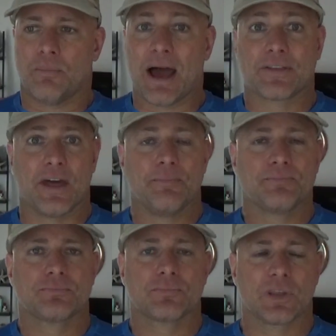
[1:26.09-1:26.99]
back
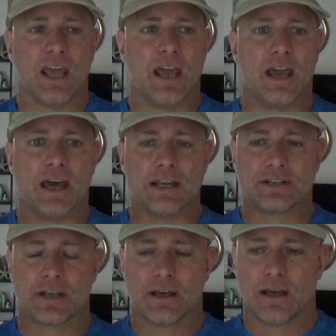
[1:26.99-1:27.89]
then.
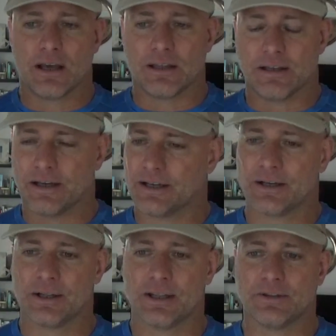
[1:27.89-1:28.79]
And
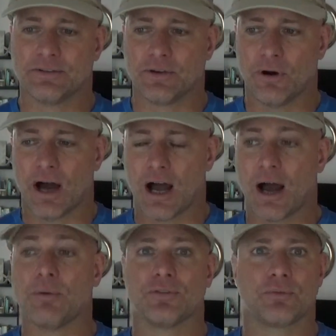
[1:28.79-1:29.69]
so
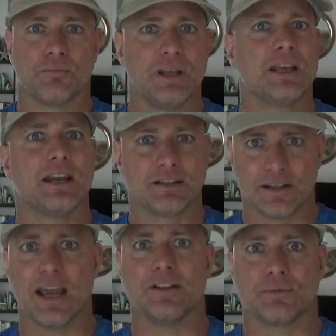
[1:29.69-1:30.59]
me getting
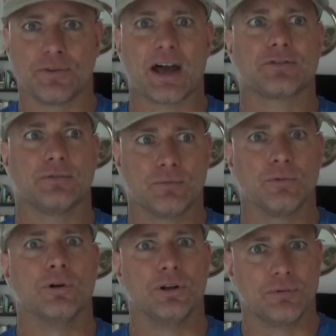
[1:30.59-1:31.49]
to 8s was actually
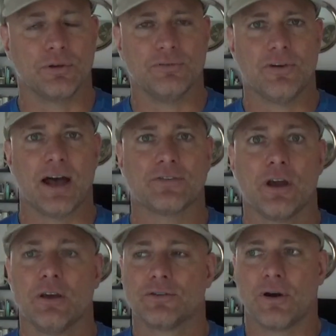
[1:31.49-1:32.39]
really, really
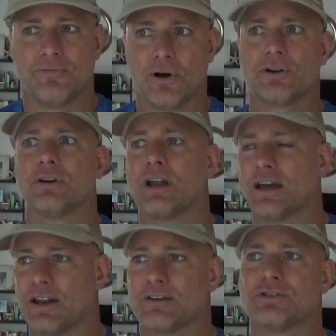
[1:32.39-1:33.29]
fast. So I felt good, I
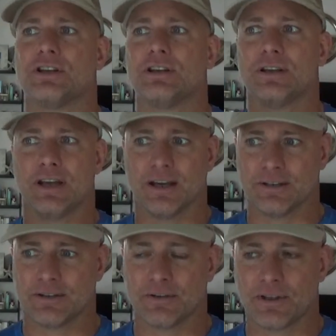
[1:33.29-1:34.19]
had energy
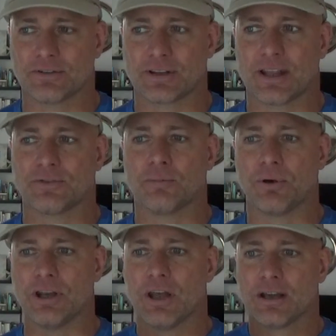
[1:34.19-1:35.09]
and things like that. So,
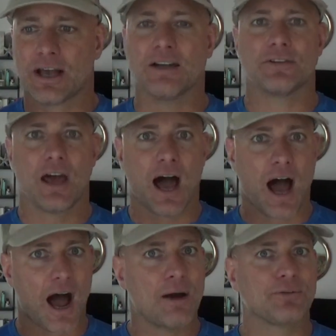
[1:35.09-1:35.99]
but guys,
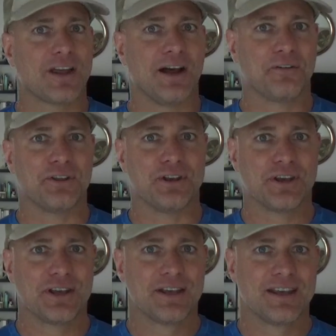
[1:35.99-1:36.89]
I was not
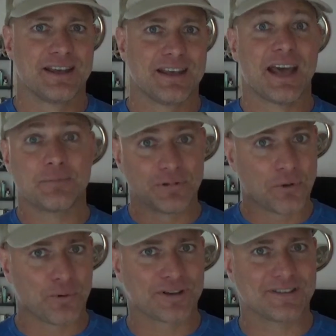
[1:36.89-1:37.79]
healthy. Had
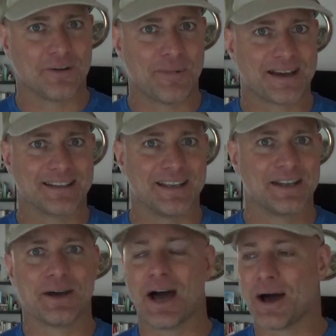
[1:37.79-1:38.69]
blood work done back
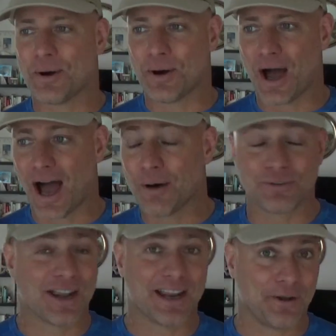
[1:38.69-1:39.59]
then. I
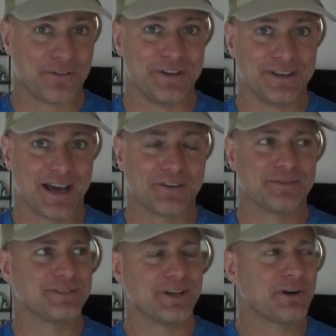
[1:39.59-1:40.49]
was not healthy. God,
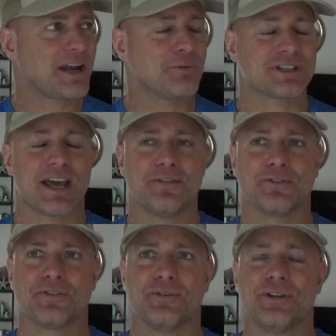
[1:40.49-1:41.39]
I wish I had
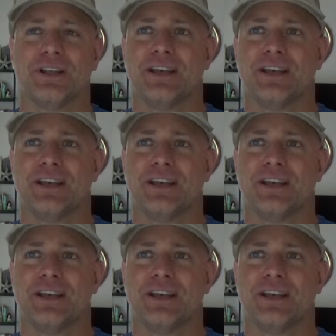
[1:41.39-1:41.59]
those still.